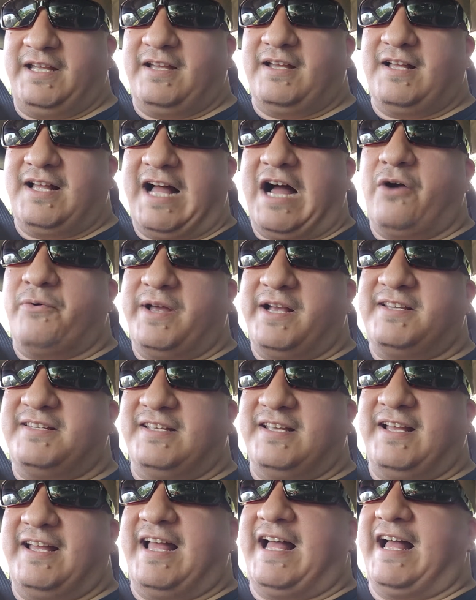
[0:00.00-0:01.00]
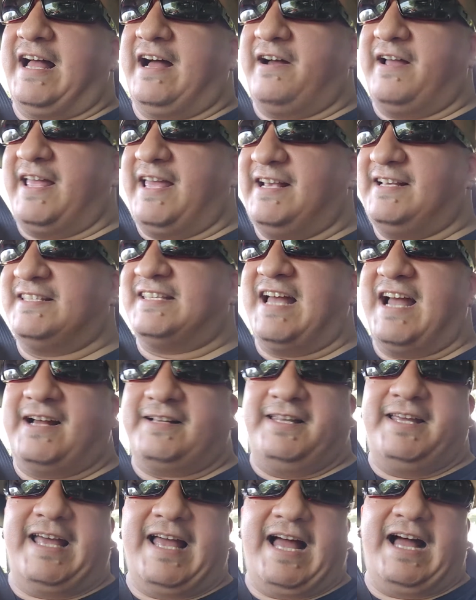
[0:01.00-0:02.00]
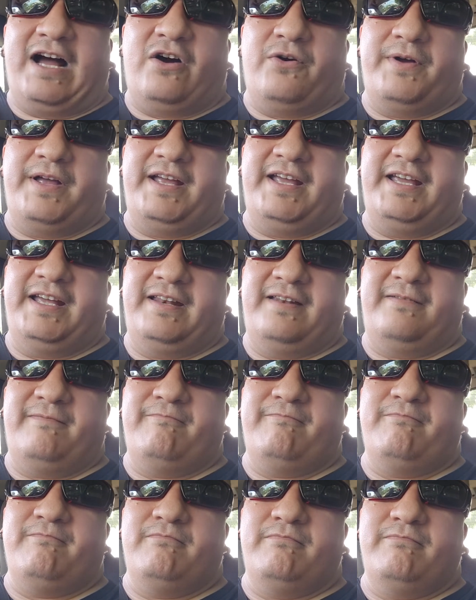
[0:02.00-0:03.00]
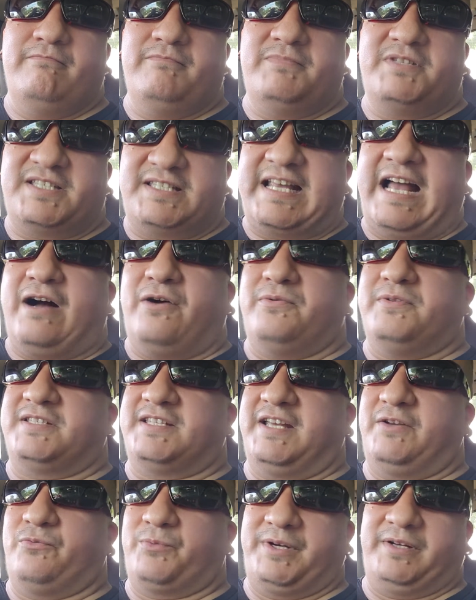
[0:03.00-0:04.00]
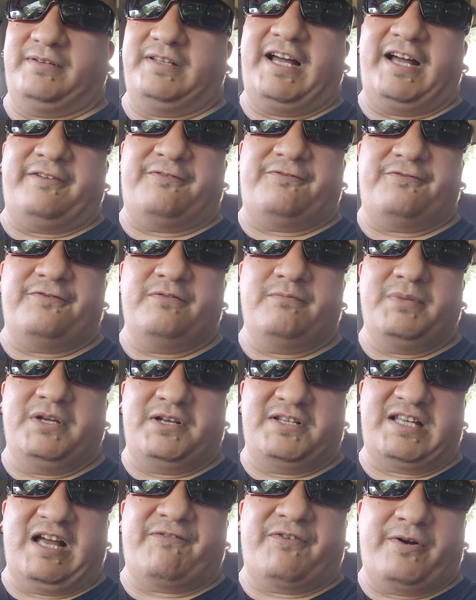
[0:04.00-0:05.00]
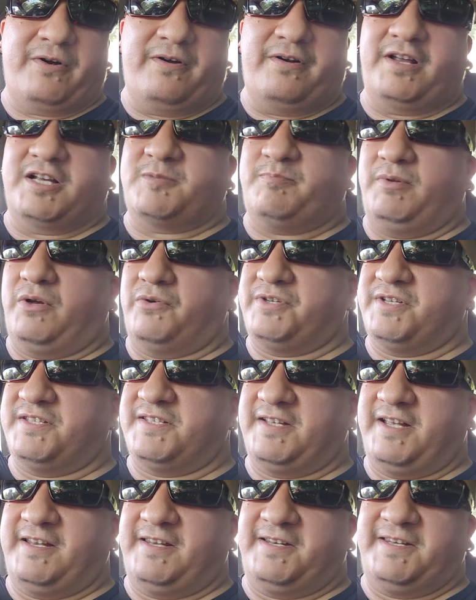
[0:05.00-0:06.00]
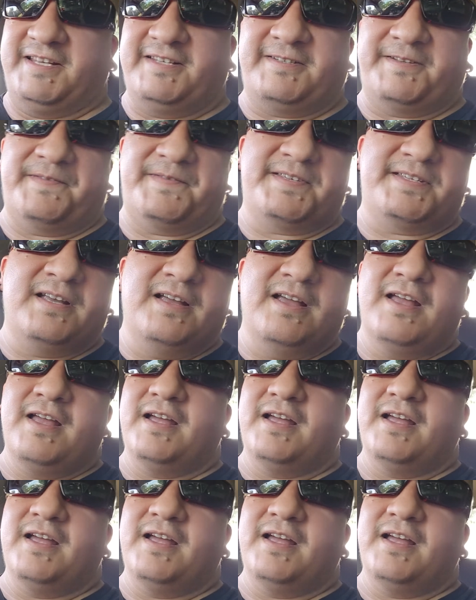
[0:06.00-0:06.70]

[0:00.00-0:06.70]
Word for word: how, ex, how exactly how it sounds in real life because I've heard explosions in the distance,